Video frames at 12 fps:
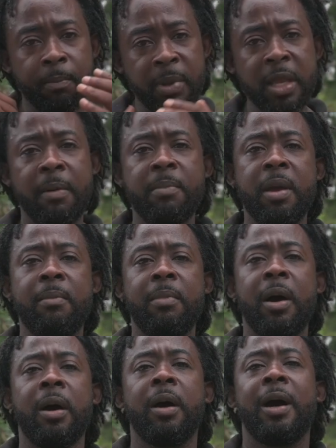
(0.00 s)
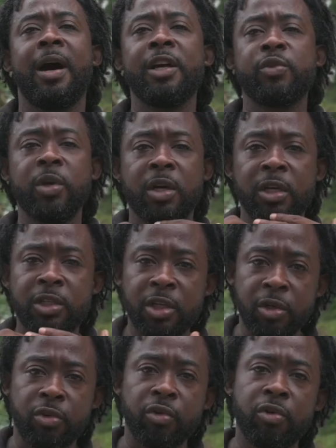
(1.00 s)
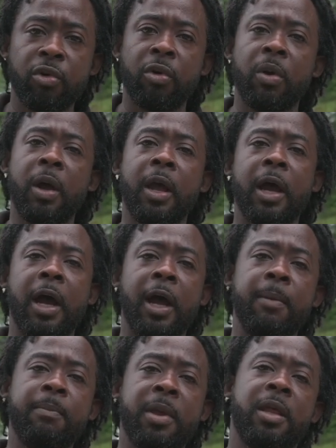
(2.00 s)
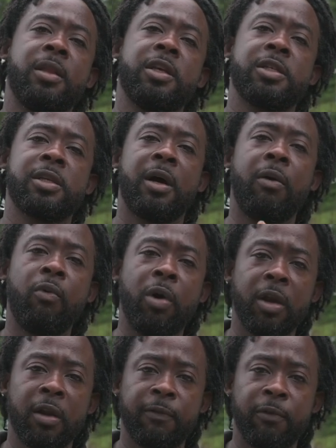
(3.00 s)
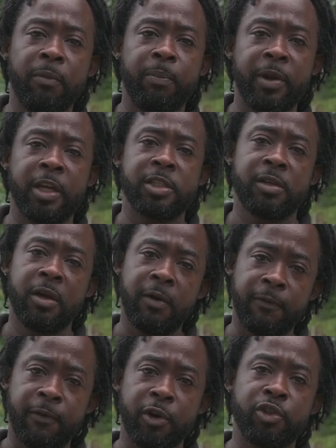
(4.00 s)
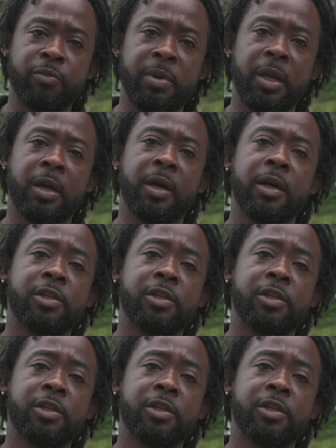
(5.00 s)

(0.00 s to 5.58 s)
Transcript: be a member as we continue to grow and make this a wonderful place for Jamaica.